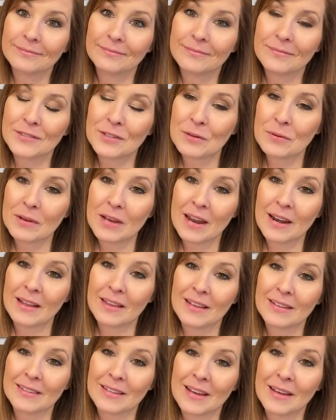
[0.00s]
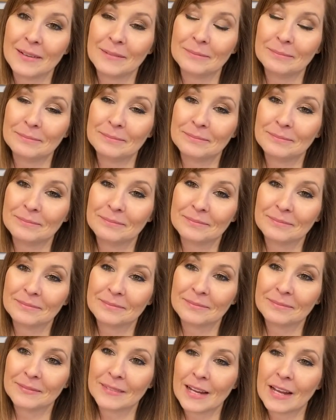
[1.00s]
So we gotta let that.
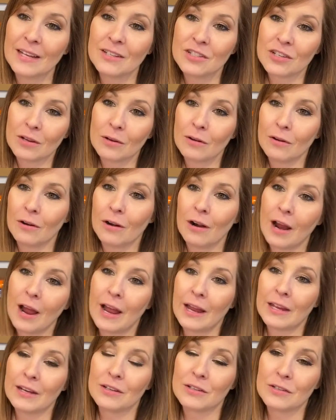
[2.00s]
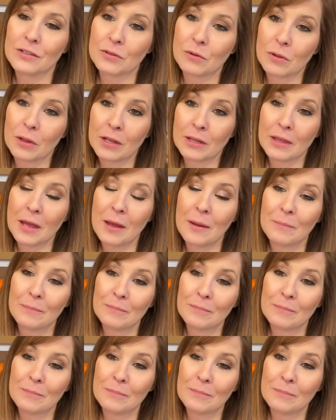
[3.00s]
It took, or I can just go like that.